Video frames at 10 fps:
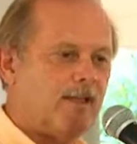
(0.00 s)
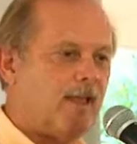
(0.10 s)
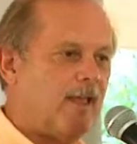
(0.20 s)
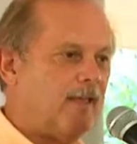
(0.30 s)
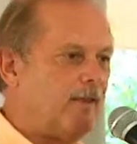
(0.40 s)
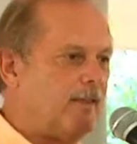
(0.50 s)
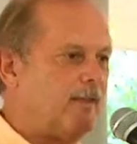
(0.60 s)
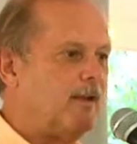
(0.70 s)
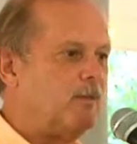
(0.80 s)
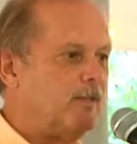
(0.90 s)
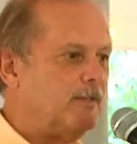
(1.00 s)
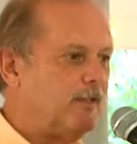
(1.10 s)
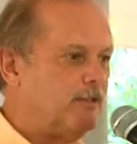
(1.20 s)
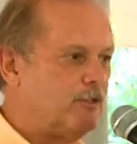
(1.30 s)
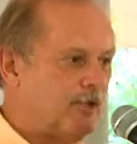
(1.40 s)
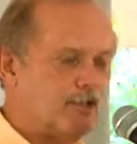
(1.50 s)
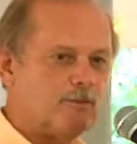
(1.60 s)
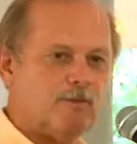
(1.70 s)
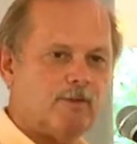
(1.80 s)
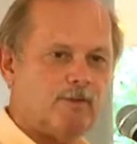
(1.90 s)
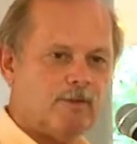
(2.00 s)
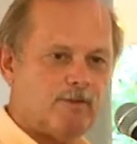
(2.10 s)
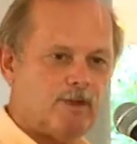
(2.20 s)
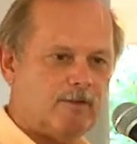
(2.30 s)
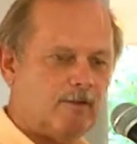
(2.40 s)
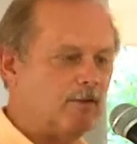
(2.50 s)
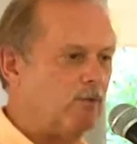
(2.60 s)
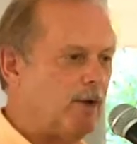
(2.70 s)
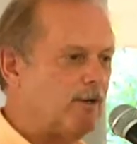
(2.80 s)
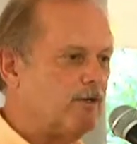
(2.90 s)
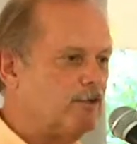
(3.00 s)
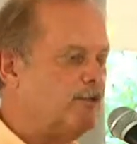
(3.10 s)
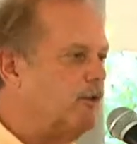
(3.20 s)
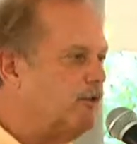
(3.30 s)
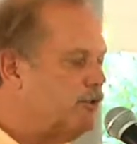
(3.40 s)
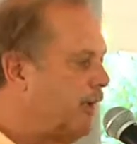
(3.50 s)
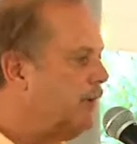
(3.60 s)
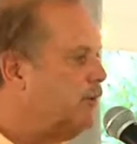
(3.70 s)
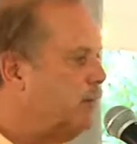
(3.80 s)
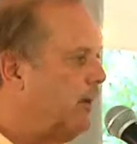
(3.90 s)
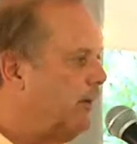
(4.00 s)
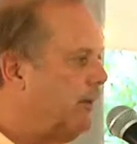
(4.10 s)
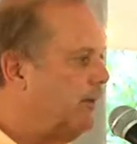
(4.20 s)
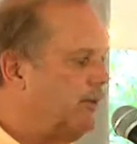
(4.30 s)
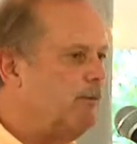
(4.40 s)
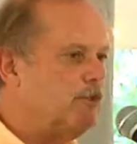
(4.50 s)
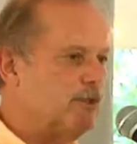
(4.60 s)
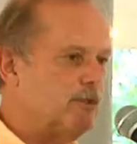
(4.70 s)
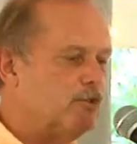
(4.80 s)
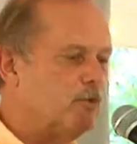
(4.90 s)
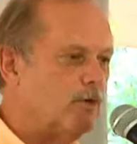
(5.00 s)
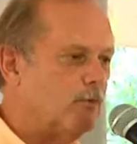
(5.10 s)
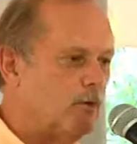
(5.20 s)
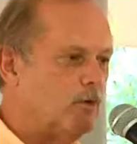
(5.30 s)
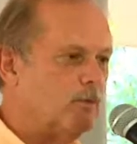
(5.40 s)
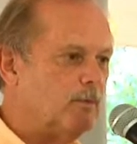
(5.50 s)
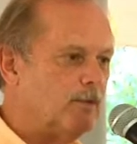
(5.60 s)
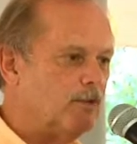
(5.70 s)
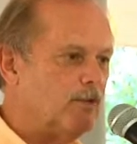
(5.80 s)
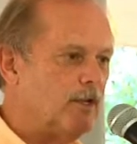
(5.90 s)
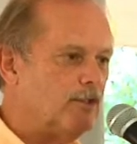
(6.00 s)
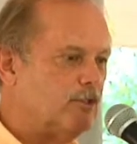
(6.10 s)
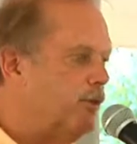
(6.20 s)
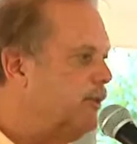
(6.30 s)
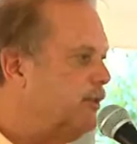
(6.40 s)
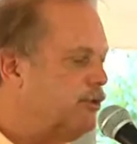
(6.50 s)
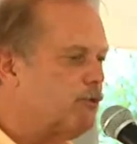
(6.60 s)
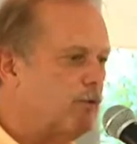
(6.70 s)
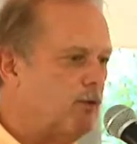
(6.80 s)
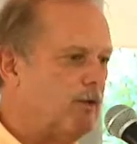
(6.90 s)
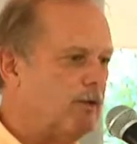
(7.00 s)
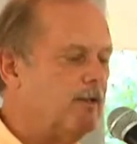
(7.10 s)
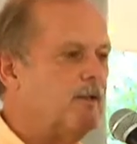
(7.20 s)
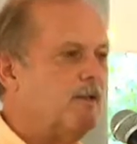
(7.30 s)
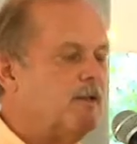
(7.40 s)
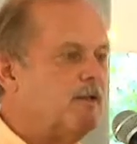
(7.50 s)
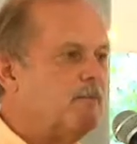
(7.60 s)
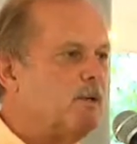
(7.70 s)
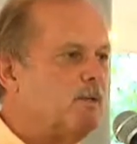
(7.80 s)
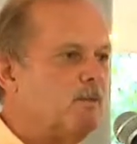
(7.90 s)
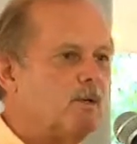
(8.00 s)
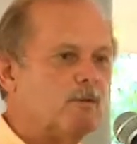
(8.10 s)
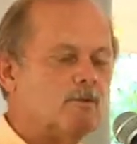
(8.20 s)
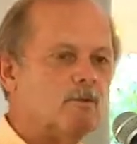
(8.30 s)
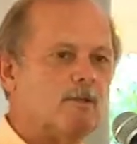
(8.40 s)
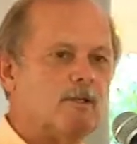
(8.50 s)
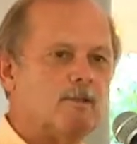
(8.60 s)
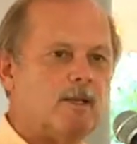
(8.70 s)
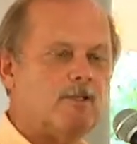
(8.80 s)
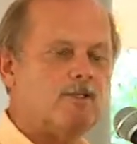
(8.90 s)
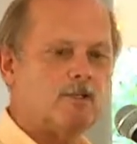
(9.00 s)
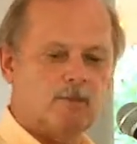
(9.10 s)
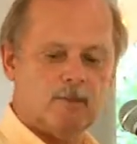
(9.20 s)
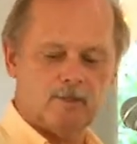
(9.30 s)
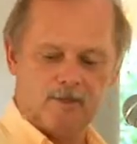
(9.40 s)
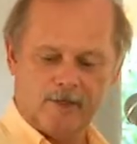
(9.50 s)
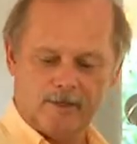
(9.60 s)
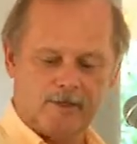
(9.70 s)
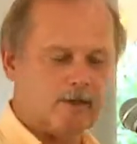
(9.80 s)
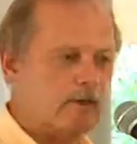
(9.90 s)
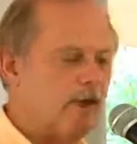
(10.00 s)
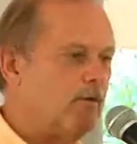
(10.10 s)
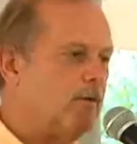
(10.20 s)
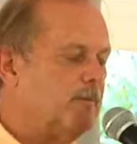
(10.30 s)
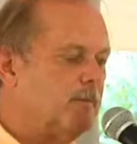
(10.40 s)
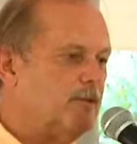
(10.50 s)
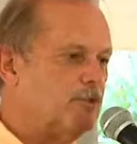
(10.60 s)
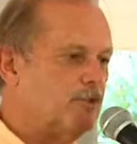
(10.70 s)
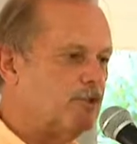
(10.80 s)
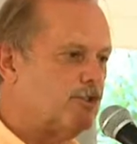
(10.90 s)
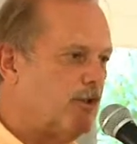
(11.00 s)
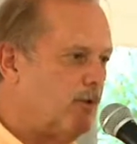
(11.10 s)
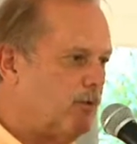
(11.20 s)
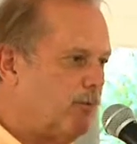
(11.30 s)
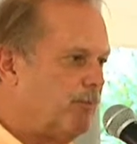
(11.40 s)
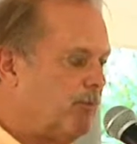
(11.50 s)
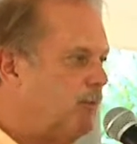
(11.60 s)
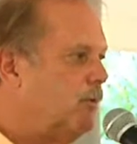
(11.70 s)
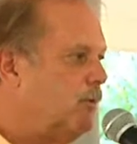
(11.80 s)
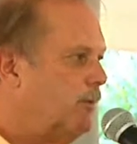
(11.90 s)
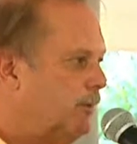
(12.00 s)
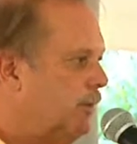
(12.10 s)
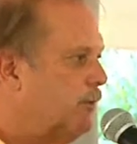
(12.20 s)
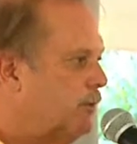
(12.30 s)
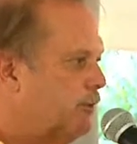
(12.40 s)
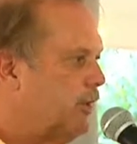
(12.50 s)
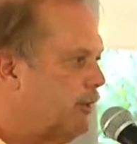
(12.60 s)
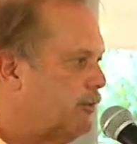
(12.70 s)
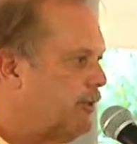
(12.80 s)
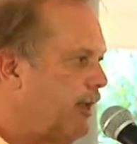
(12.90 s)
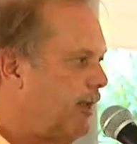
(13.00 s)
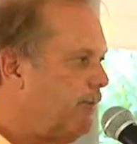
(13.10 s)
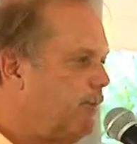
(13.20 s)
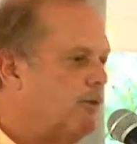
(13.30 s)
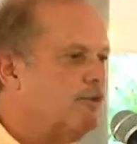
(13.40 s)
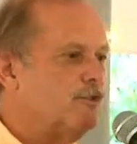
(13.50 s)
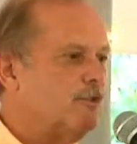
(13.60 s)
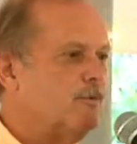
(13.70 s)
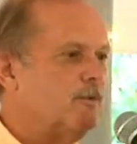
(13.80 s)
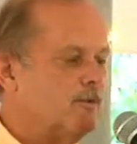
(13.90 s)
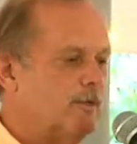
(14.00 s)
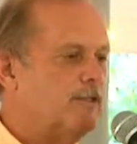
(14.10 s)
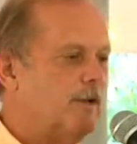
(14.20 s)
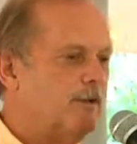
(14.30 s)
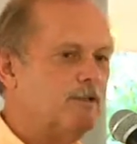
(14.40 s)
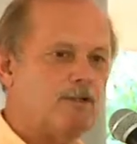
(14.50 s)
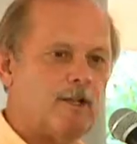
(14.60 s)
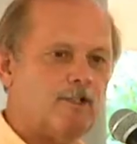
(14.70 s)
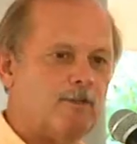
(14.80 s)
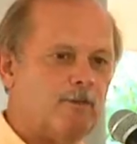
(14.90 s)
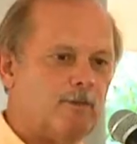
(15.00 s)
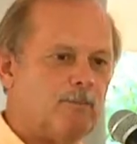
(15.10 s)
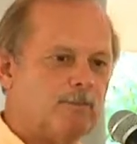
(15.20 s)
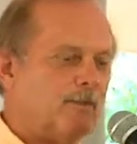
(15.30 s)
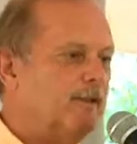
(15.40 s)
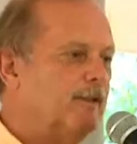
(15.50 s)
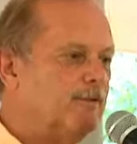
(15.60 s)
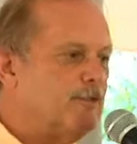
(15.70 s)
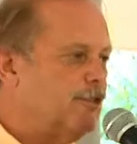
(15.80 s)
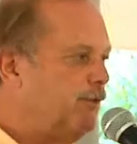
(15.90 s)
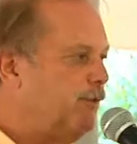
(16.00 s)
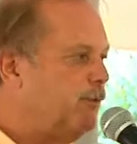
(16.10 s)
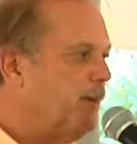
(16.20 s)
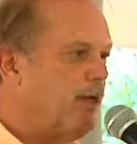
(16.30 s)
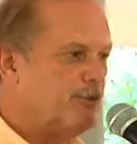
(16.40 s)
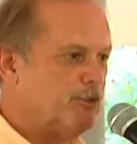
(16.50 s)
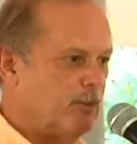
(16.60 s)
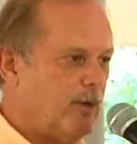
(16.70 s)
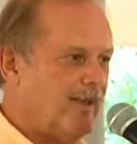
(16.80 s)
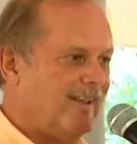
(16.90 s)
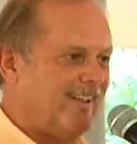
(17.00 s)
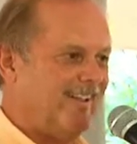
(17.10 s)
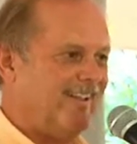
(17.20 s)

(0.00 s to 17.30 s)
And then I went down to Jacksonville and I found in the records, exactly where he was in this one room with the shades always drawn. But what was really amazing was that Harriet Beecher Stowe, who had written Uncle Tom's Cabin, also retired to Jacksonville and lived just a few blocks away.